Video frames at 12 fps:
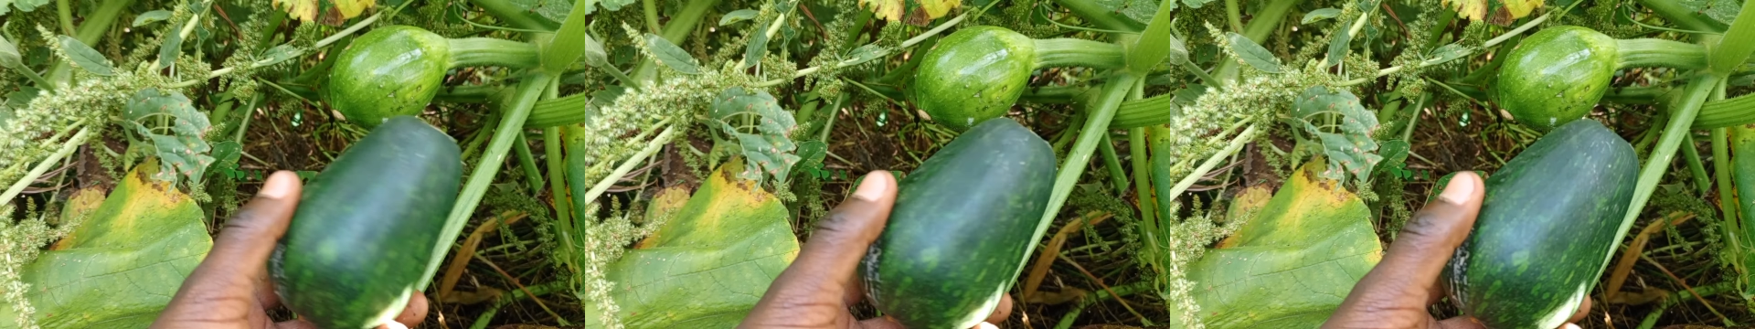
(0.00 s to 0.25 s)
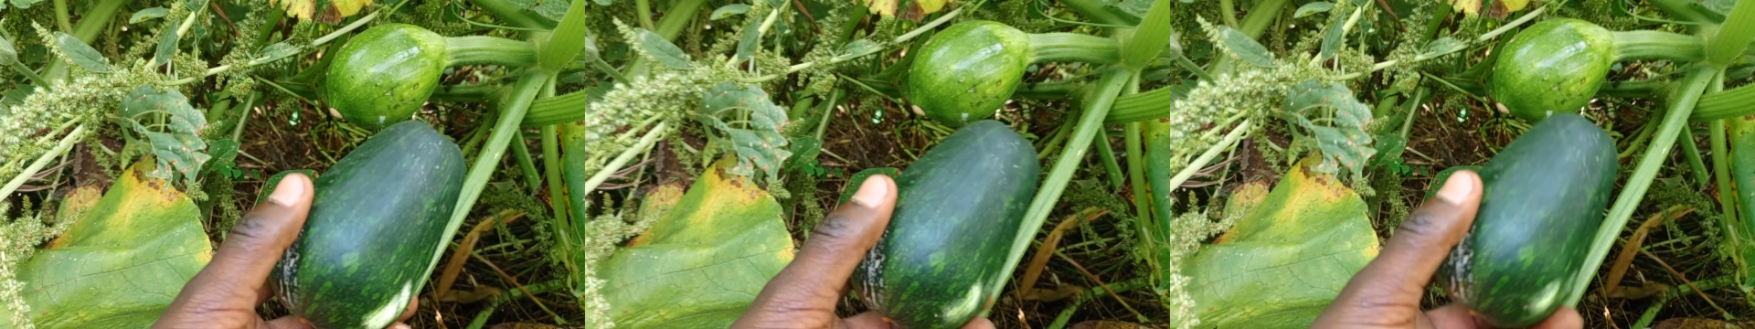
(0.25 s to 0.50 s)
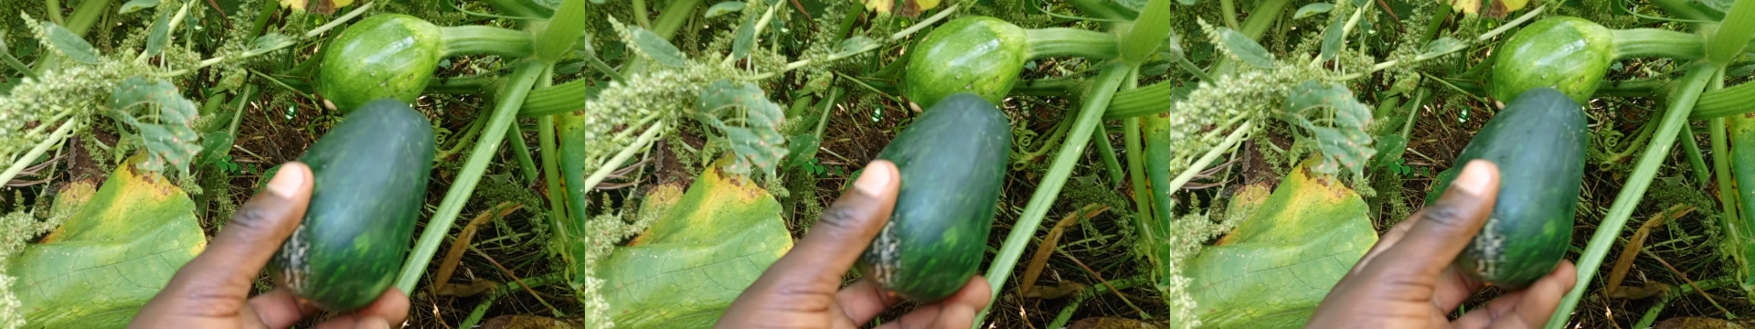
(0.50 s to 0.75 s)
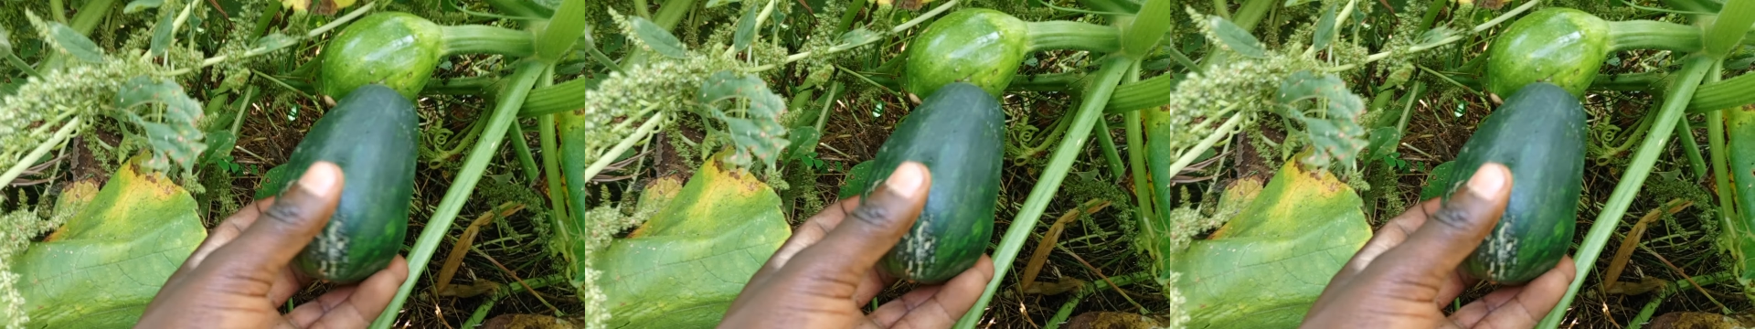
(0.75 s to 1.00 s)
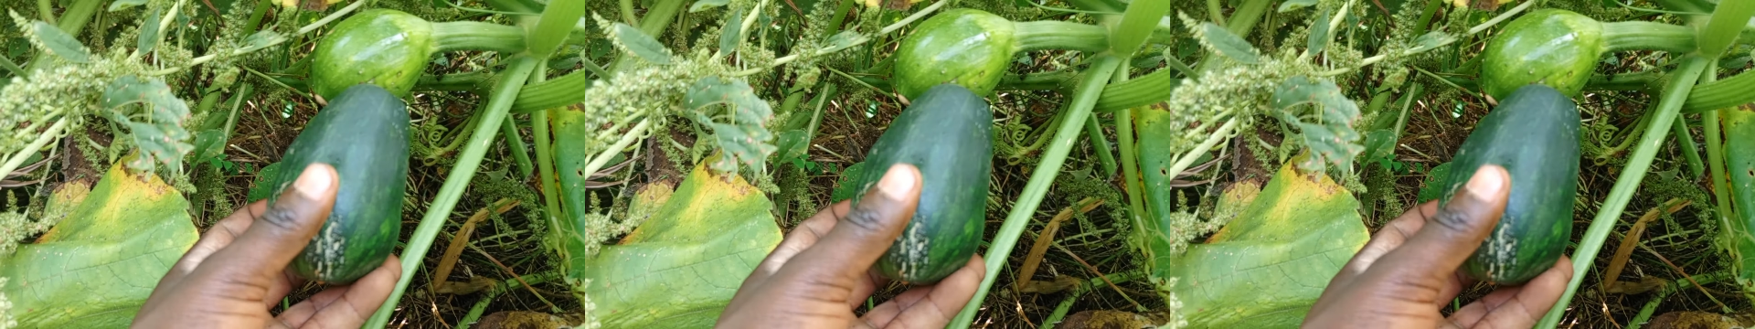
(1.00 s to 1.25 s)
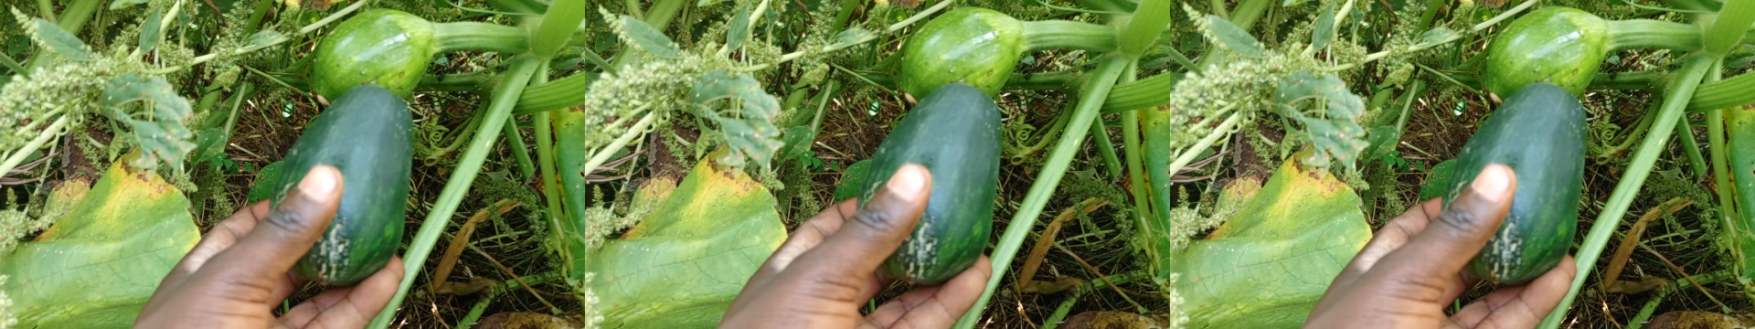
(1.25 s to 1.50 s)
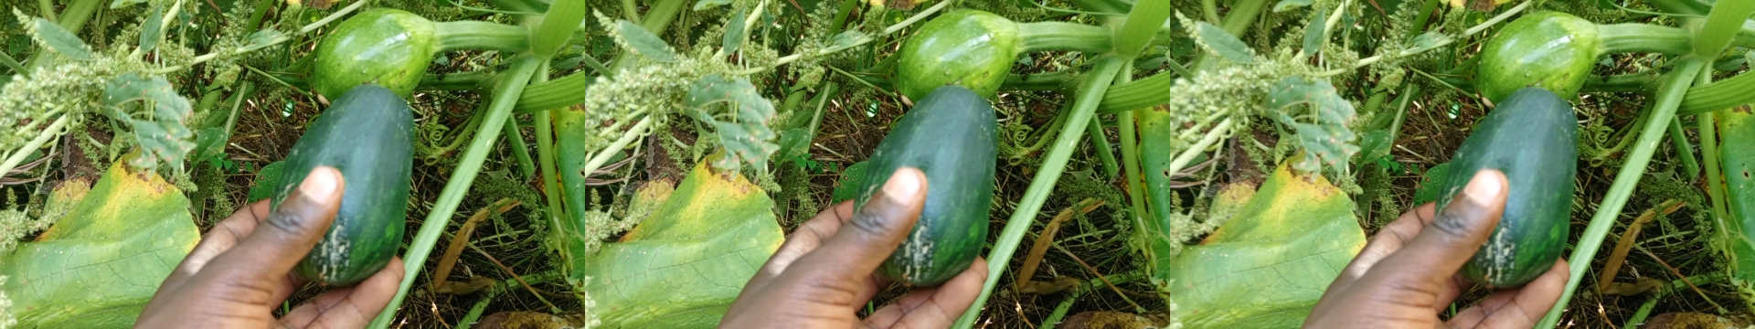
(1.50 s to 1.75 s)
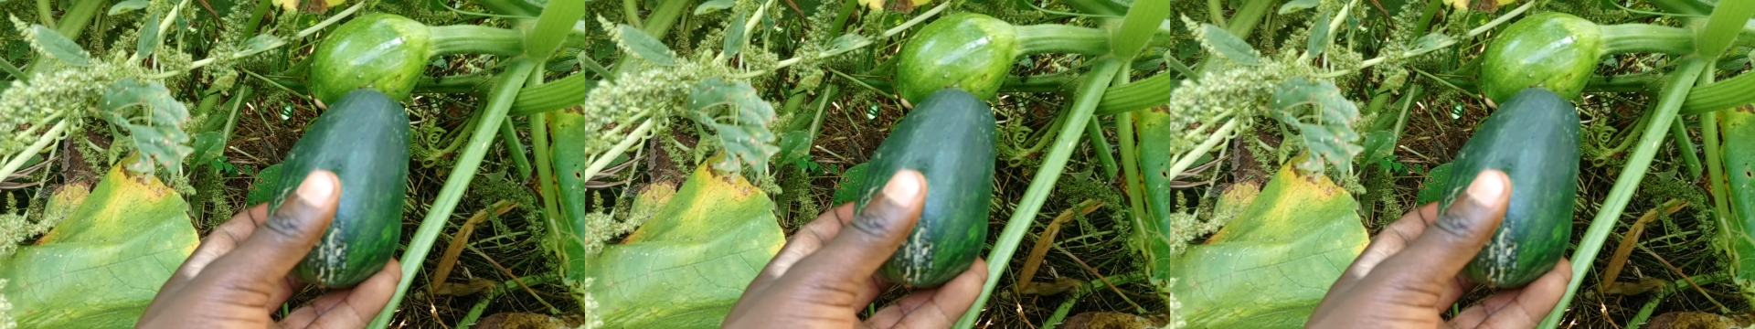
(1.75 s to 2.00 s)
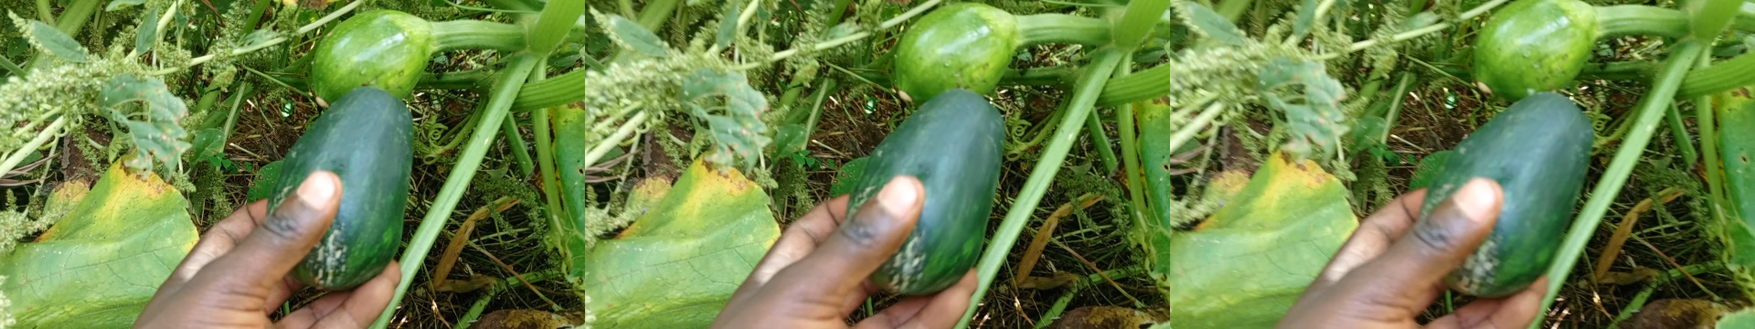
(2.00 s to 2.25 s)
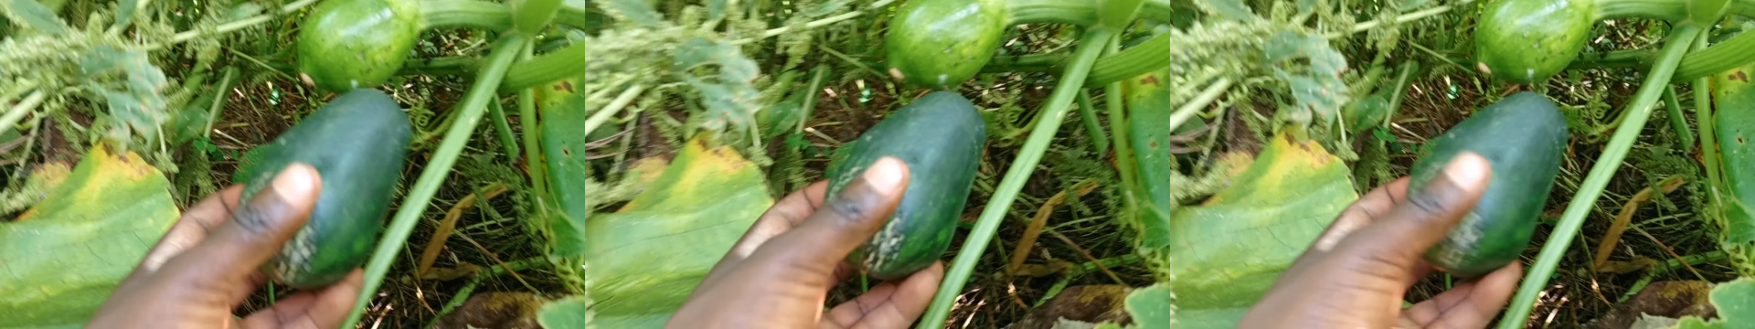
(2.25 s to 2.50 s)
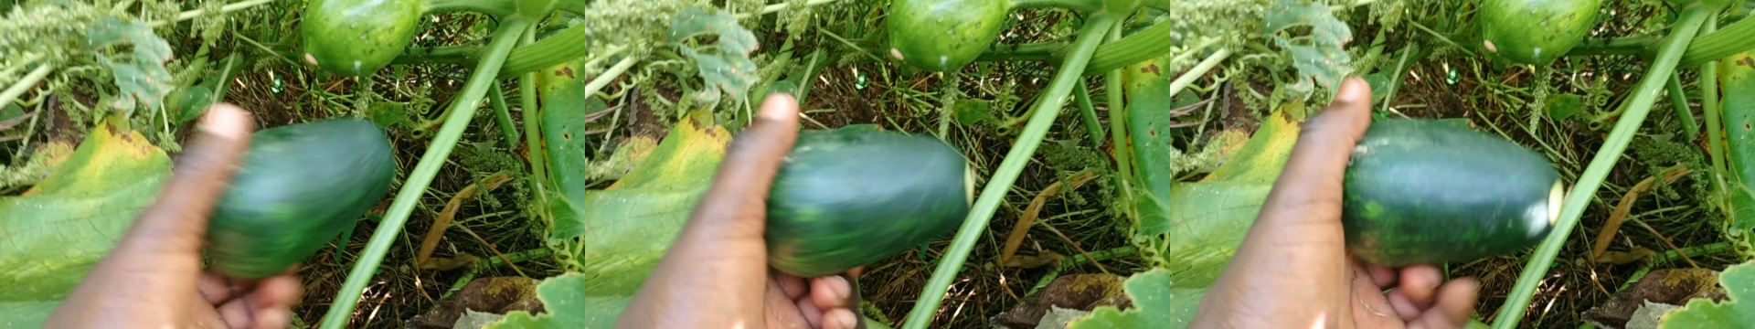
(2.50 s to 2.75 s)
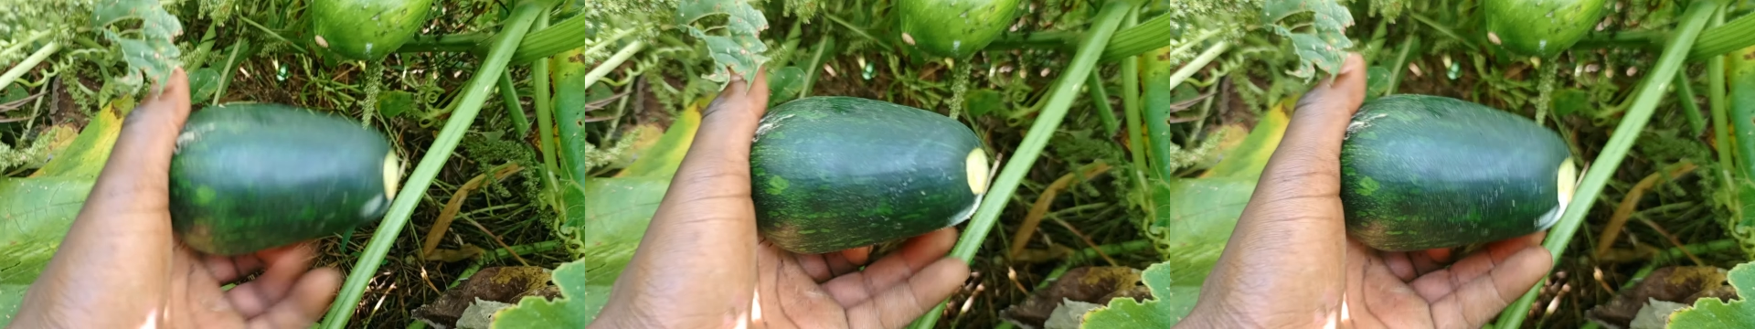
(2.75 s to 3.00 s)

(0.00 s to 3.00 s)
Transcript: No face is visible, so there are no lips to read.